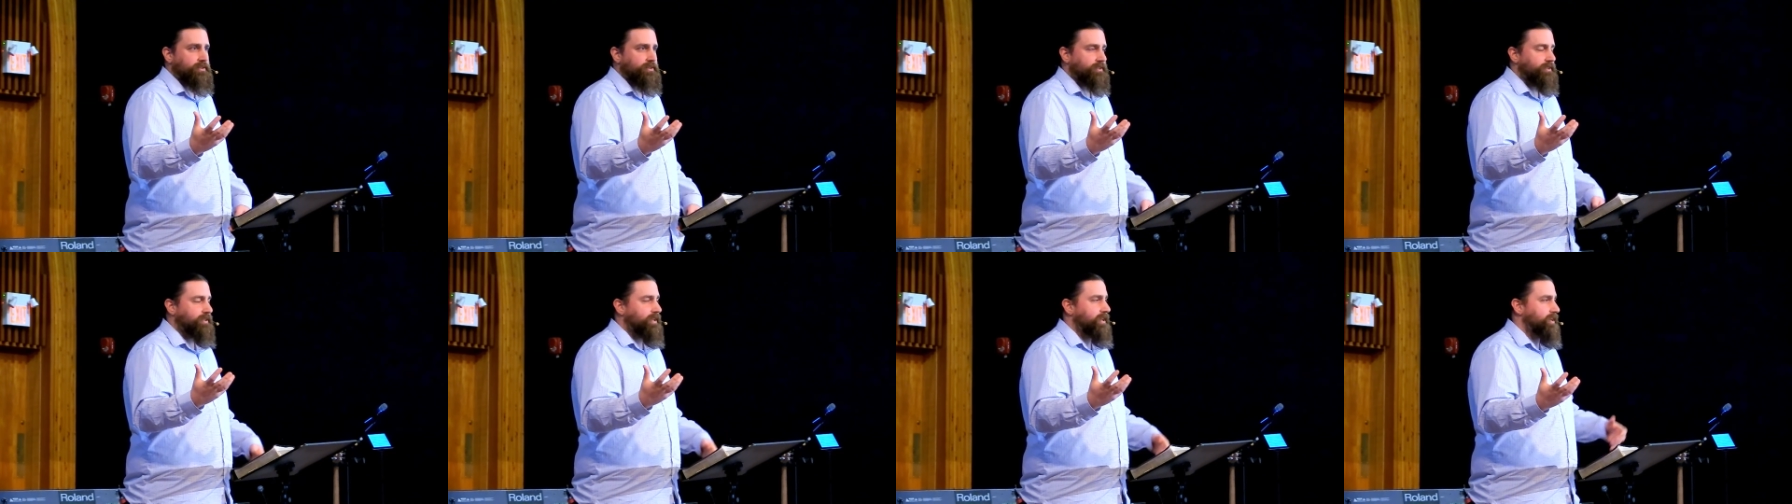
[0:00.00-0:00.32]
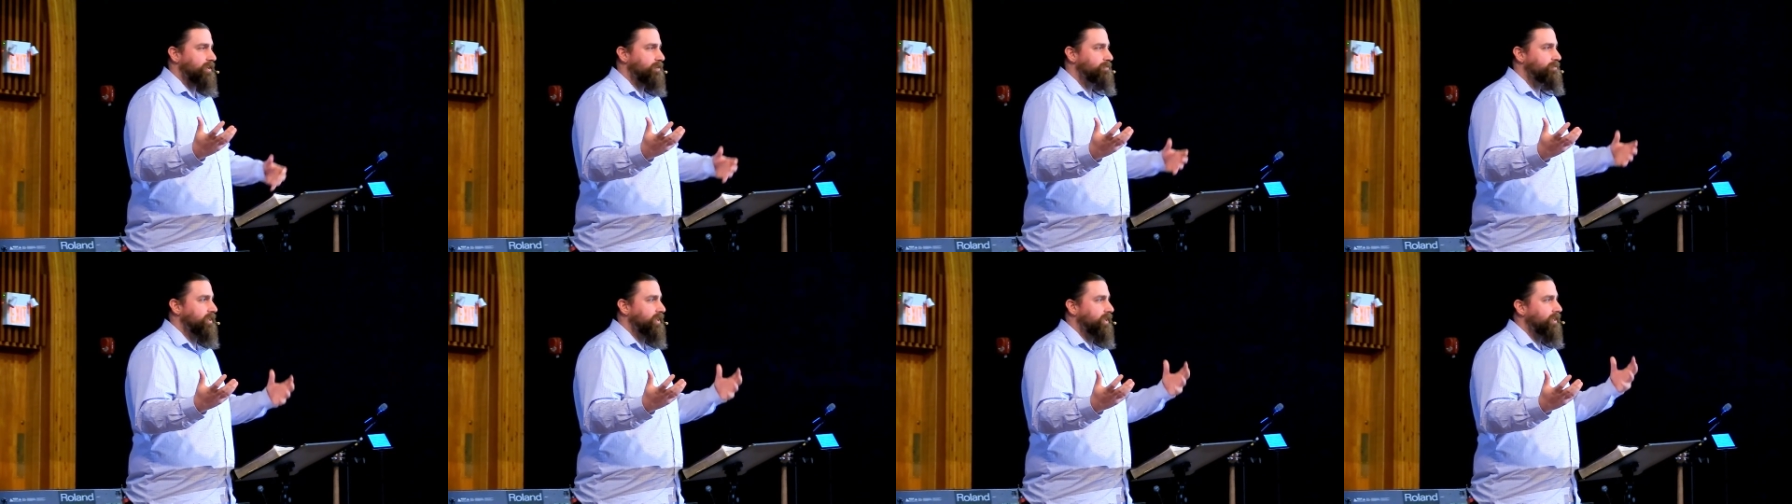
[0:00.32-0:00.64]

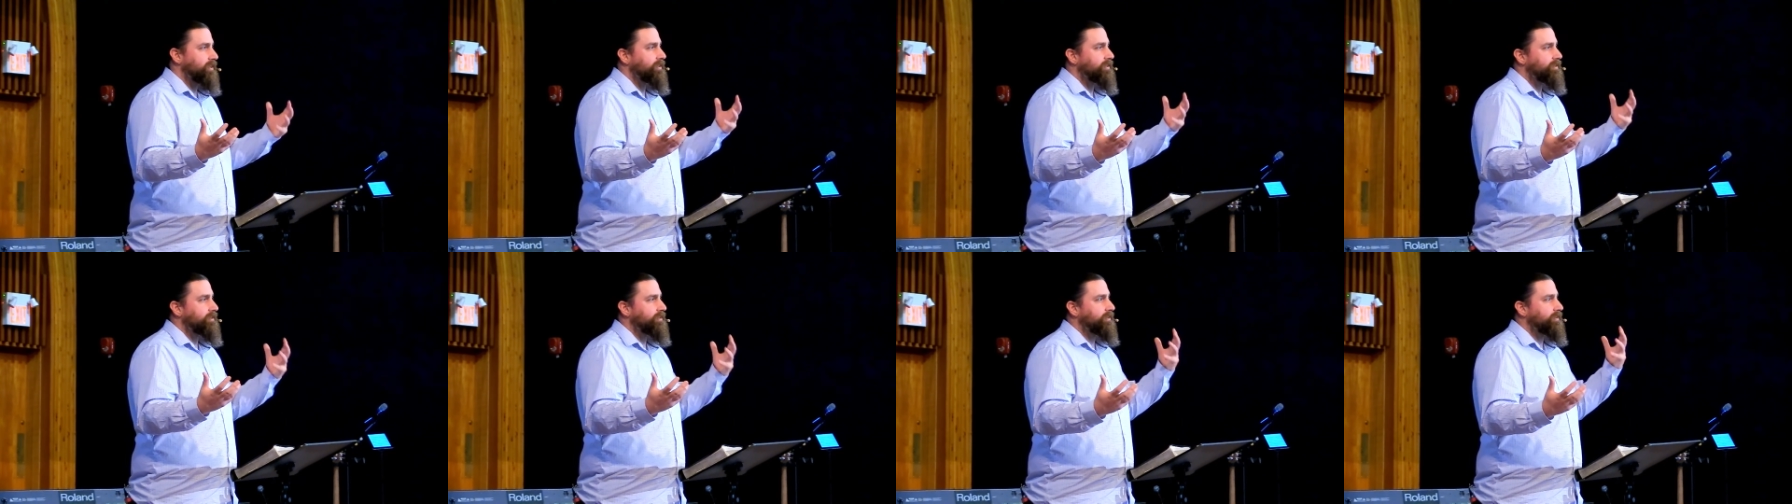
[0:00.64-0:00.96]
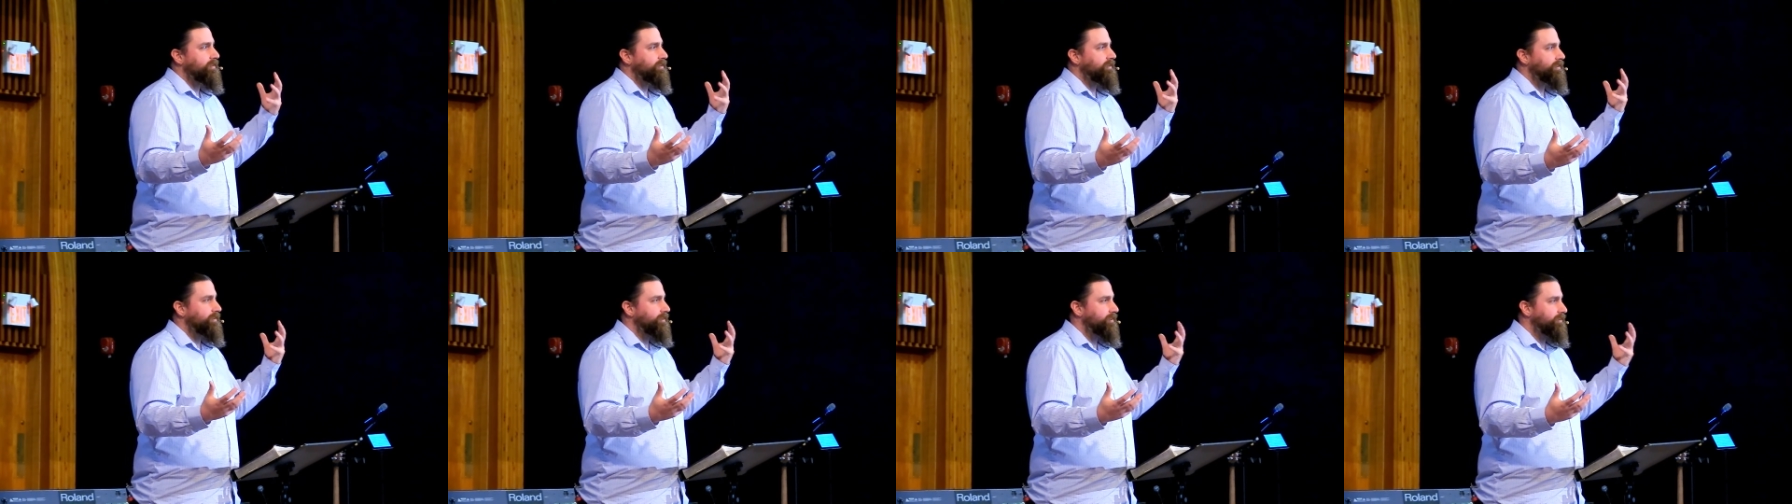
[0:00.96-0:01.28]
came
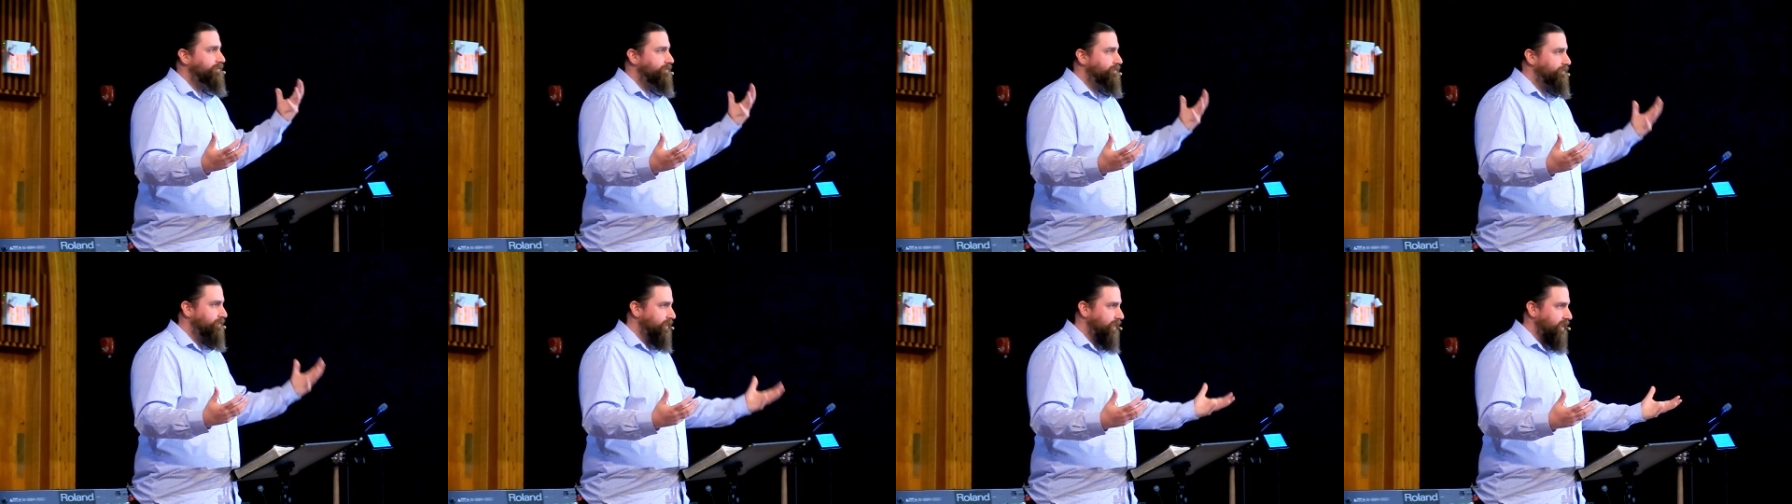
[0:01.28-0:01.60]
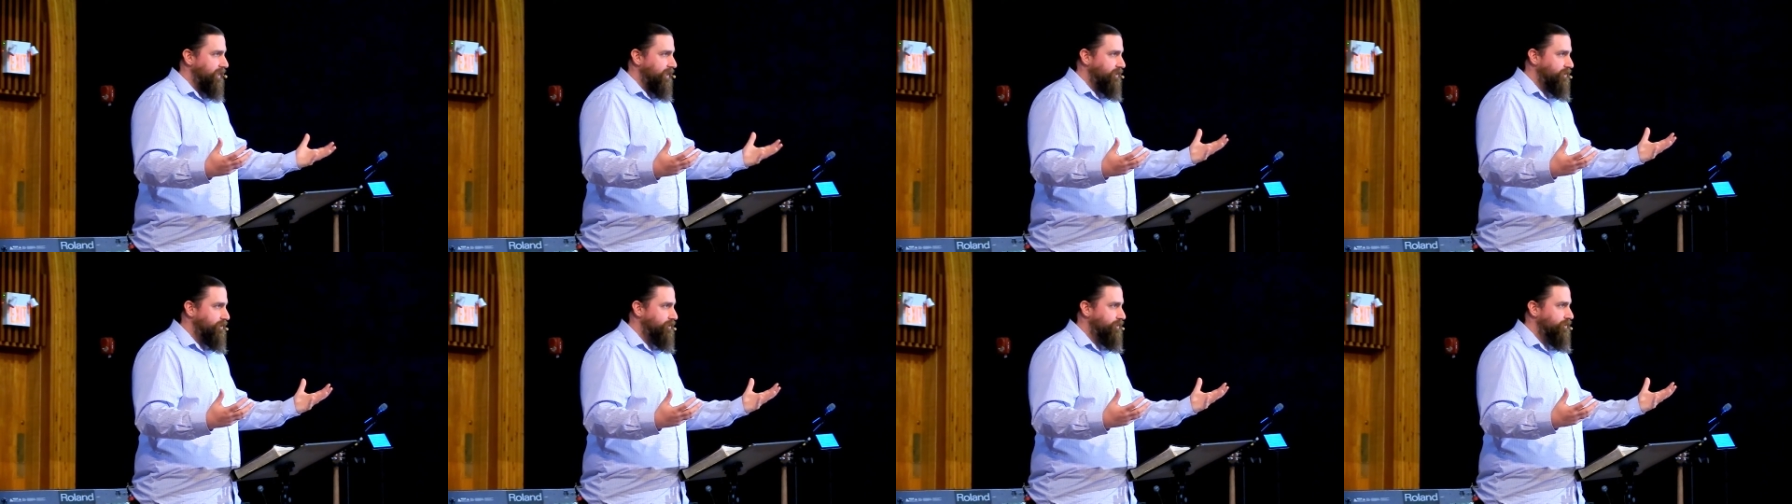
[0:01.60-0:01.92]
in the
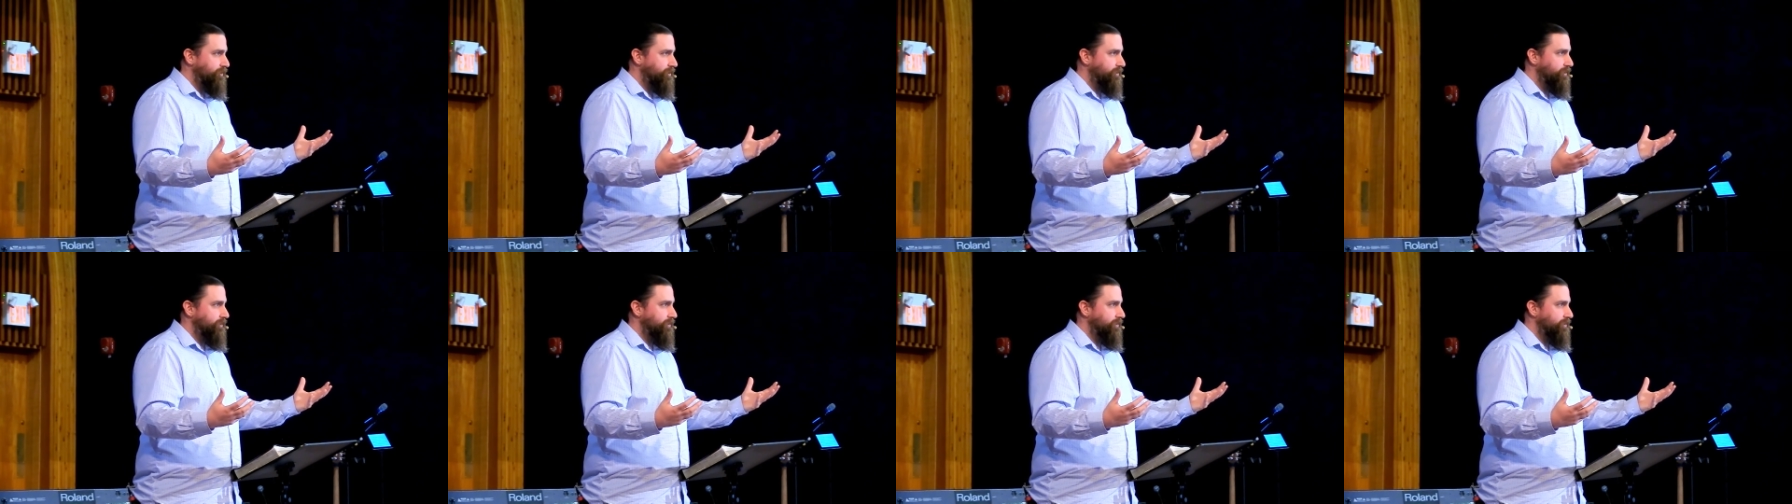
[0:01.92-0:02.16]
flesh,